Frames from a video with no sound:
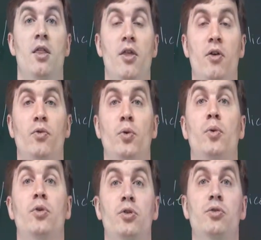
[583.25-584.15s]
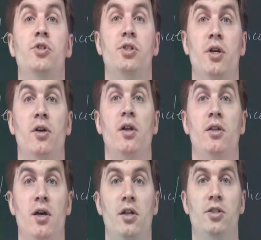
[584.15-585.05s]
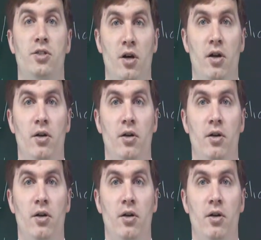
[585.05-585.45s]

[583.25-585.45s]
Therefore, we would use ser and not estar.